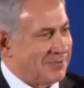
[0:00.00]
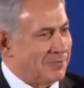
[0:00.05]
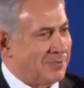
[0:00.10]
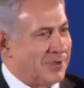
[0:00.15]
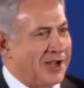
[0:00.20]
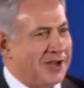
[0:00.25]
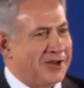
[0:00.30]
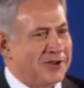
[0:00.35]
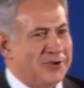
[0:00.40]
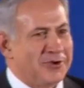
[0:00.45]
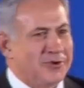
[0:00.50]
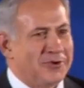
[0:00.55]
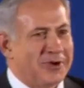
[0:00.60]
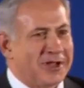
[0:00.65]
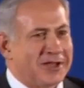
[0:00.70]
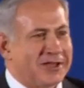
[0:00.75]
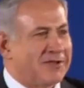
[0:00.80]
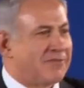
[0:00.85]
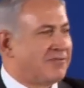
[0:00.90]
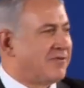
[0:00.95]
But
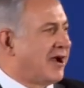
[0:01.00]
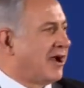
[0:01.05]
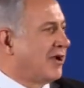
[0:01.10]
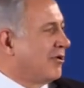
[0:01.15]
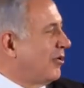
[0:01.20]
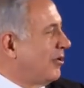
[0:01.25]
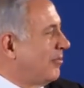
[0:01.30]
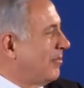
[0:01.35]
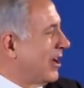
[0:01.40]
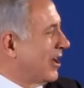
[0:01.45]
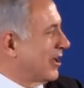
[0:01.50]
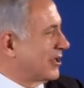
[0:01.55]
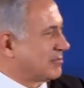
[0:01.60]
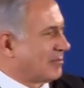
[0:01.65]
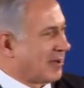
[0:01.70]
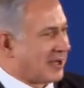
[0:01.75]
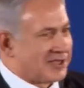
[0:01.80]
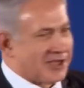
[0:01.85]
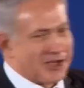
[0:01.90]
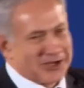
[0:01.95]
you defy all my
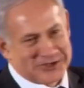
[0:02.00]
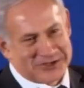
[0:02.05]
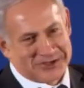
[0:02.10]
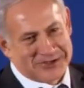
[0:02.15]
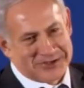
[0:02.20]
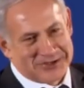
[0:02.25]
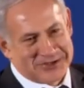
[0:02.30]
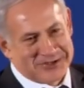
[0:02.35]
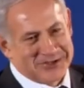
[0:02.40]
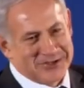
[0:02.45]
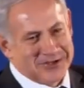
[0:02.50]
expectations